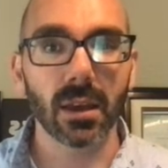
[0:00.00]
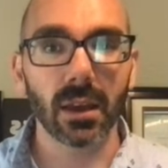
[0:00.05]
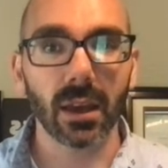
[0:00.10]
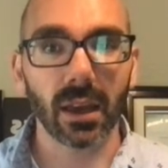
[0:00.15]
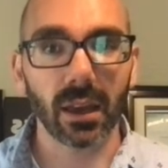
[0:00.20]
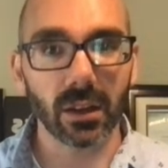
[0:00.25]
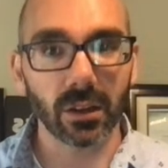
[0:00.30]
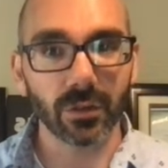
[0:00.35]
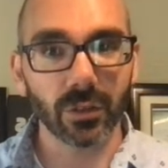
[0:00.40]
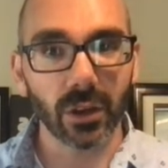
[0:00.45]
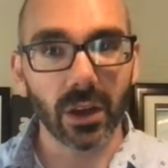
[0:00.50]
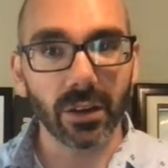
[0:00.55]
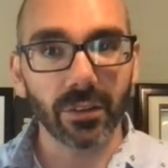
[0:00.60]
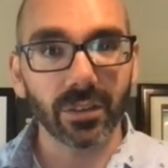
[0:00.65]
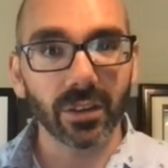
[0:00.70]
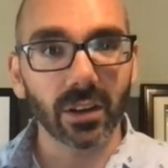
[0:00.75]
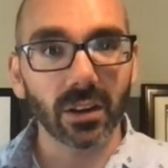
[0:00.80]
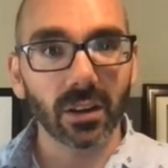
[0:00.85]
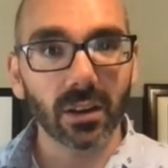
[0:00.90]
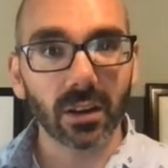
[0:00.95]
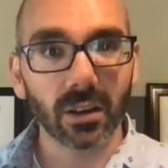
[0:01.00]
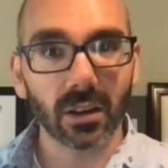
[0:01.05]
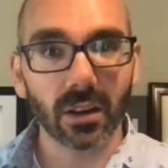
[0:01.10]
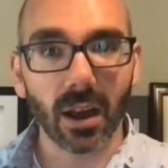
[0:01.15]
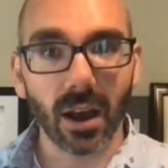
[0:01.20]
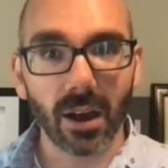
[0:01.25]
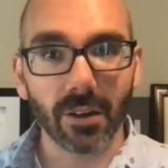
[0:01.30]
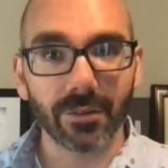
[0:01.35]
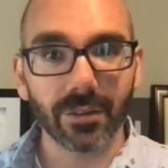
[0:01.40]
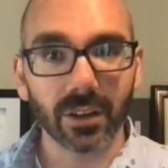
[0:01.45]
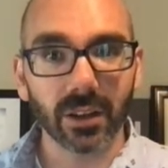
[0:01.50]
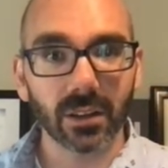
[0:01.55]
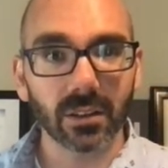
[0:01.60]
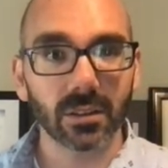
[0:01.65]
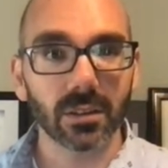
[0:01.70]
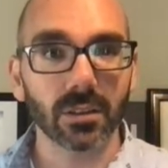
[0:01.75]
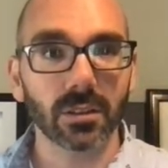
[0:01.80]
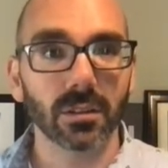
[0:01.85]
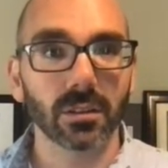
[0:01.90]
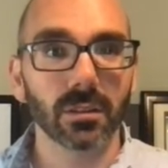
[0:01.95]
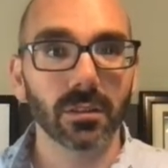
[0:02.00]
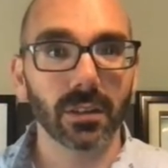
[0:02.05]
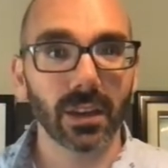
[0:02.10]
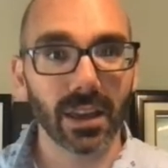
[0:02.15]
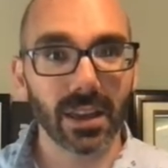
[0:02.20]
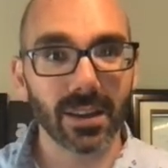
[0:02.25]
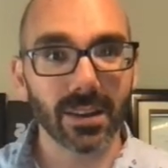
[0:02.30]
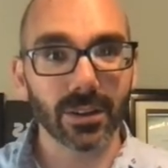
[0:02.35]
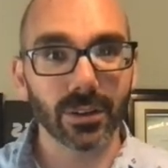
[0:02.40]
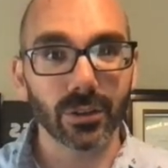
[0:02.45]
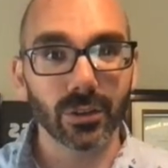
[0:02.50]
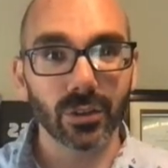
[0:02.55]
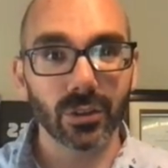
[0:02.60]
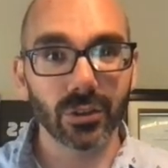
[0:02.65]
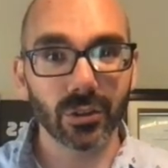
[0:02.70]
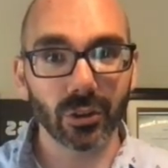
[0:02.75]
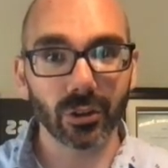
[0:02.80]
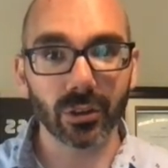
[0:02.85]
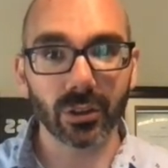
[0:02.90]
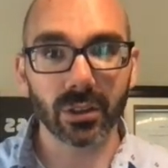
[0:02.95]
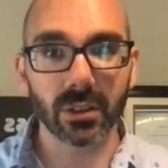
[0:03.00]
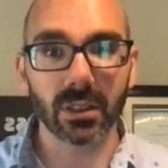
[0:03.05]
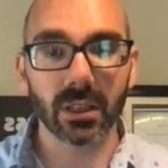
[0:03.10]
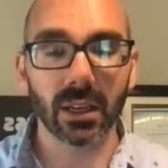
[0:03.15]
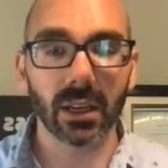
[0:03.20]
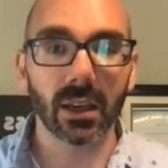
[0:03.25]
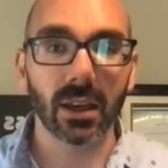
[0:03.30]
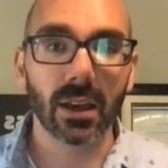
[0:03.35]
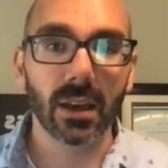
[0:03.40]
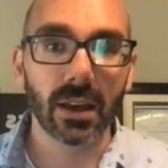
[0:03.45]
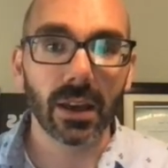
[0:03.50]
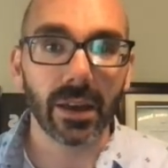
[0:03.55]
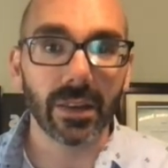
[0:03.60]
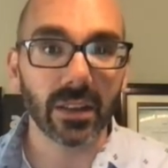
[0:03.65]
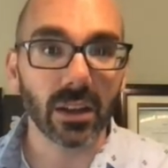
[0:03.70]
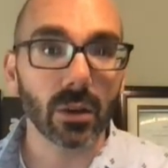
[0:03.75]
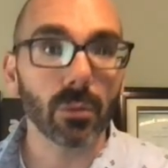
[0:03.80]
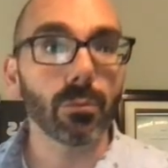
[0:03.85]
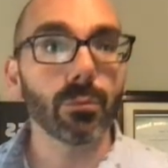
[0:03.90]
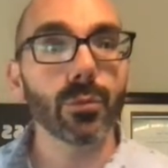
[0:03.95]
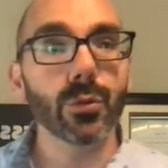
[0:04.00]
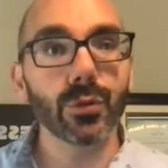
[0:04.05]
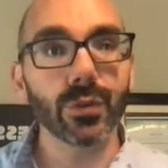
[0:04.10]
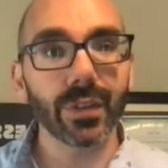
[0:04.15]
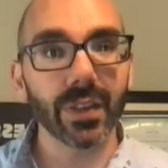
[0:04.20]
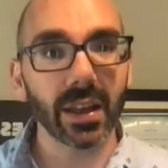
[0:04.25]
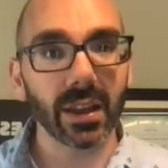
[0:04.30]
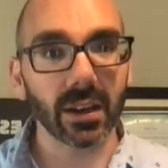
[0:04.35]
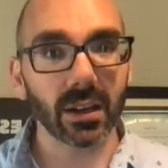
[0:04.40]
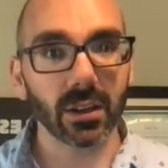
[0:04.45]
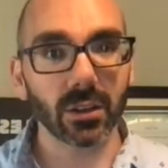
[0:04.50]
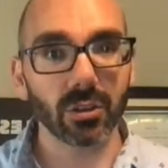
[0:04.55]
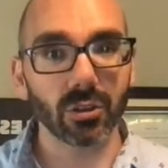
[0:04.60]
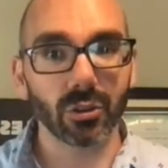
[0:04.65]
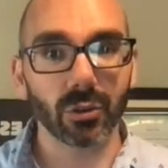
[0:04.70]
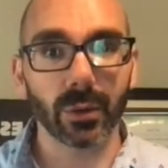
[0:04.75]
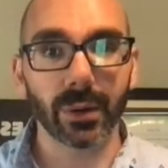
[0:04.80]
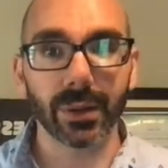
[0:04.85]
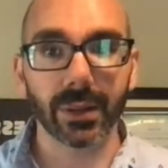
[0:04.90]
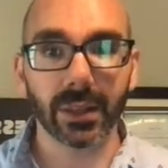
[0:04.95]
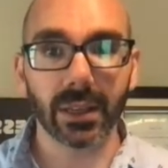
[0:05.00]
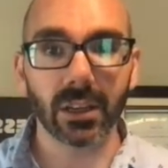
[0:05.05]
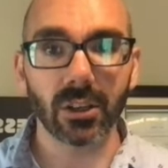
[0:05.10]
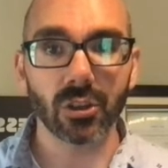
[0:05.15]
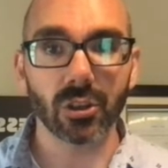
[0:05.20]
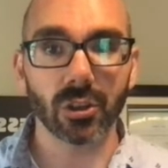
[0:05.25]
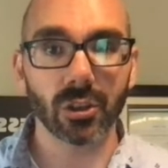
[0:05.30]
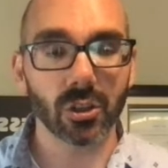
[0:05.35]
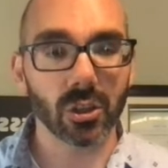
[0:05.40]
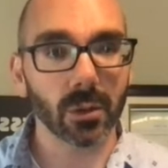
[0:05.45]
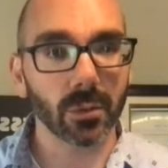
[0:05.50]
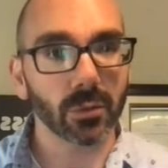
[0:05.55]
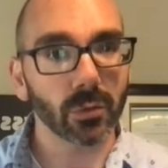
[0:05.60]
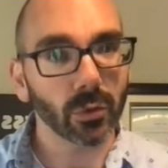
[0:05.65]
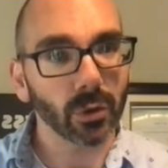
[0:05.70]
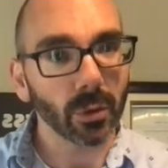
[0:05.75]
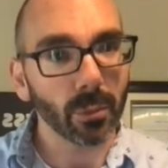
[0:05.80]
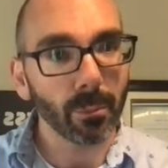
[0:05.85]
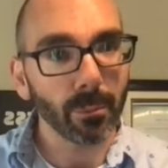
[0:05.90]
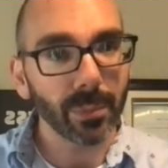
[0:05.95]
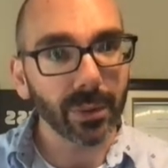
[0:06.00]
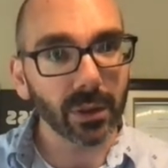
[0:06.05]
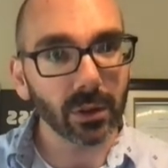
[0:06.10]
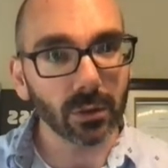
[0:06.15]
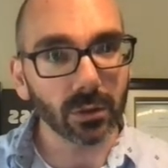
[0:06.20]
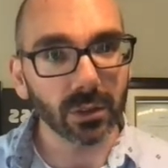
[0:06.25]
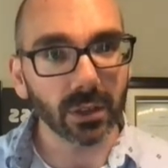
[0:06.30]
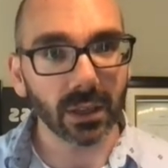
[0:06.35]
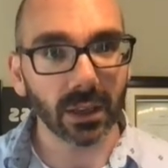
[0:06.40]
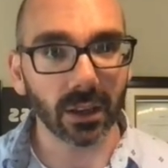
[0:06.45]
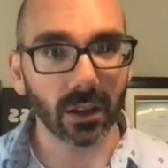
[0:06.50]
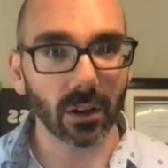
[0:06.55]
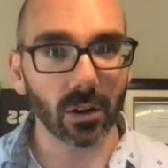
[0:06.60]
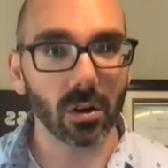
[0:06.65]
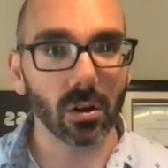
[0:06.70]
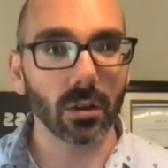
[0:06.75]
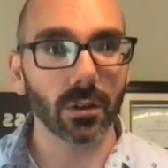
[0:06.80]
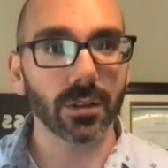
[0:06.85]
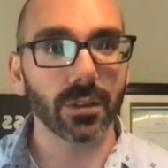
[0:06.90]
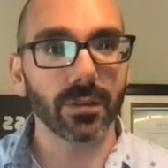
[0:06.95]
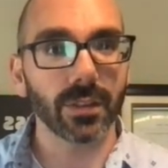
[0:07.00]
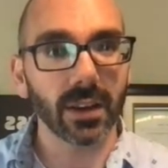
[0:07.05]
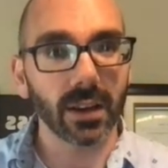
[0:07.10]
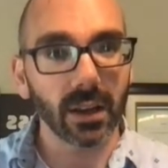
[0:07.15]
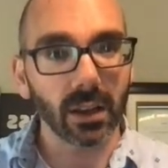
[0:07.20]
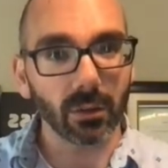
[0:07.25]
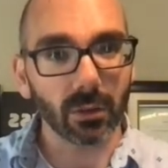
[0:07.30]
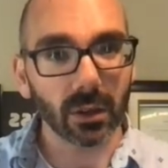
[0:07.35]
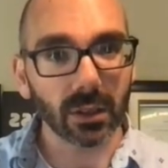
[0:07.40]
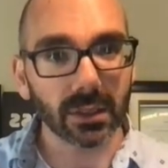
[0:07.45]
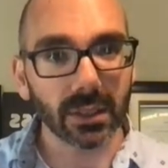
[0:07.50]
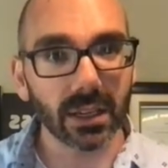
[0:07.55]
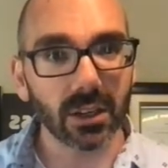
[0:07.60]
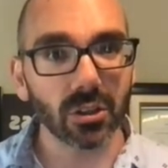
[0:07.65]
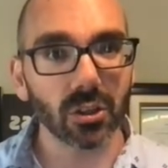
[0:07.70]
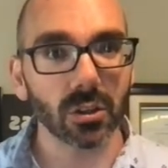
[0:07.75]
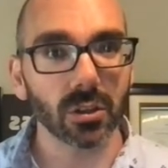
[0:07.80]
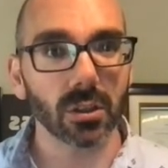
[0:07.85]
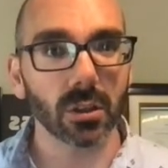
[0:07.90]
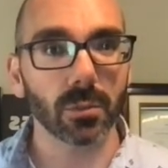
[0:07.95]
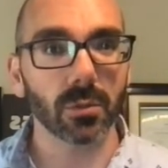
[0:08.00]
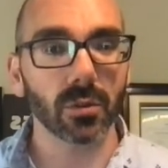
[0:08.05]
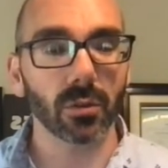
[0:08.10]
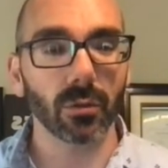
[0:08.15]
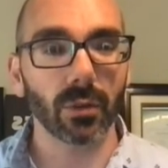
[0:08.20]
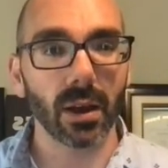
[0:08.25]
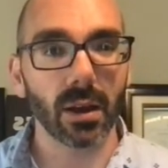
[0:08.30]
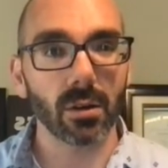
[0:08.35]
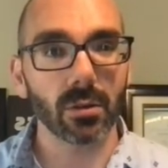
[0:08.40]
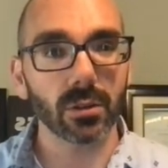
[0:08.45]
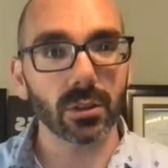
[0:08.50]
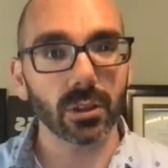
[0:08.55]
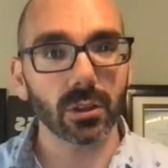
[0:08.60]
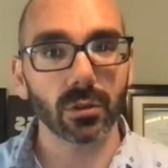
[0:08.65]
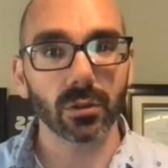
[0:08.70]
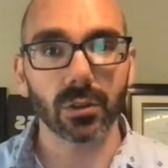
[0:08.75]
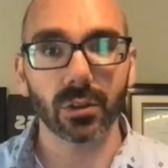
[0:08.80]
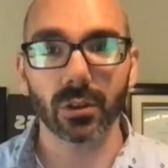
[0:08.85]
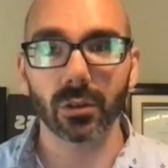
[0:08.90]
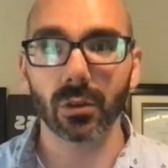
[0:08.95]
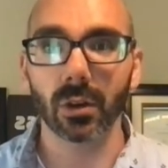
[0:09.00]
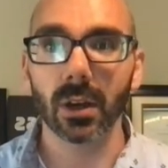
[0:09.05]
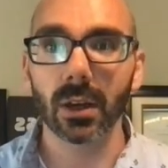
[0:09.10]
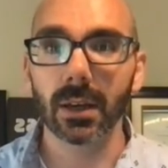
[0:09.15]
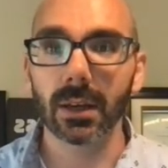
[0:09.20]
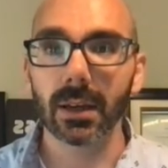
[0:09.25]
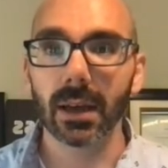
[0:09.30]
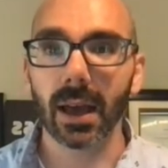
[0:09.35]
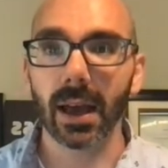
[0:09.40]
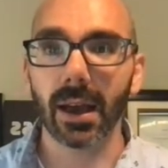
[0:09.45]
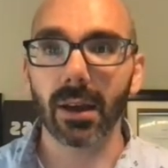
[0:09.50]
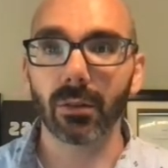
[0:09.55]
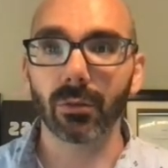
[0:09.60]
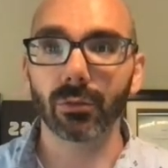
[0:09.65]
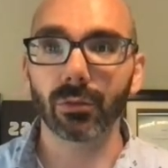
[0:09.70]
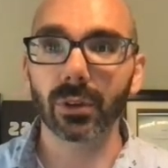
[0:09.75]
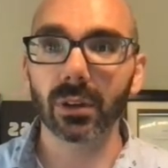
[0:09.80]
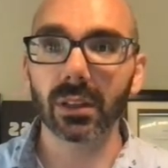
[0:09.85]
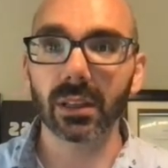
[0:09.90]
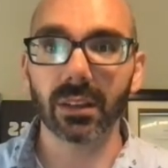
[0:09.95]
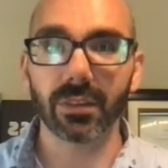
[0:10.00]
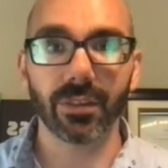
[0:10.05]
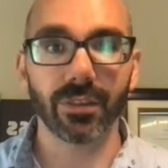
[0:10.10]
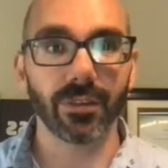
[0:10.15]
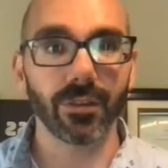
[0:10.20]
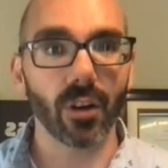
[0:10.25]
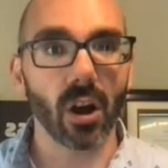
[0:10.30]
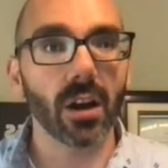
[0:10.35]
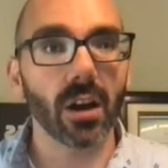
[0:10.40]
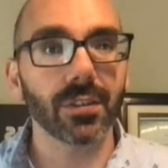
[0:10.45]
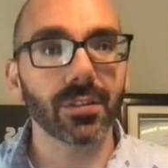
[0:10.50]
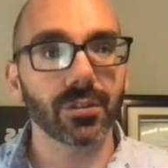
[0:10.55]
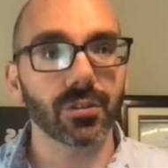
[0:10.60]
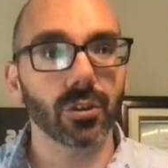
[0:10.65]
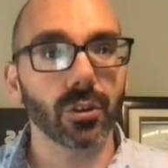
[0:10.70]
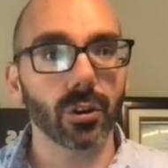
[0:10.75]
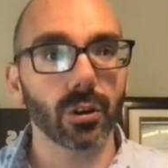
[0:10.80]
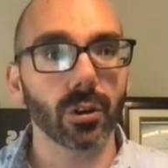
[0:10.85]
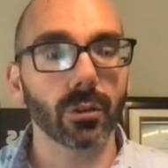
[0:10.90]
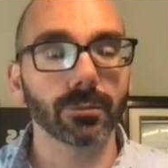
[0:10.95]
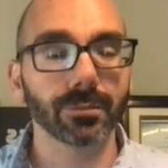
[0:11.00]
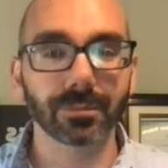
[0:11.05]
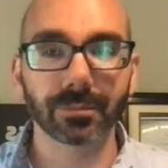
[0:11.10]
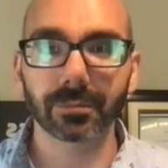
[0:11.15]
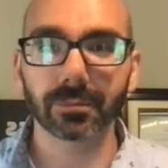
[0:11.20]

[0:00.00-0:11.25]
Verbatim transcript: And if you have confidence and certainty, and then you move that into your relationships where you're building and cultivating relationships around you to uh, really foster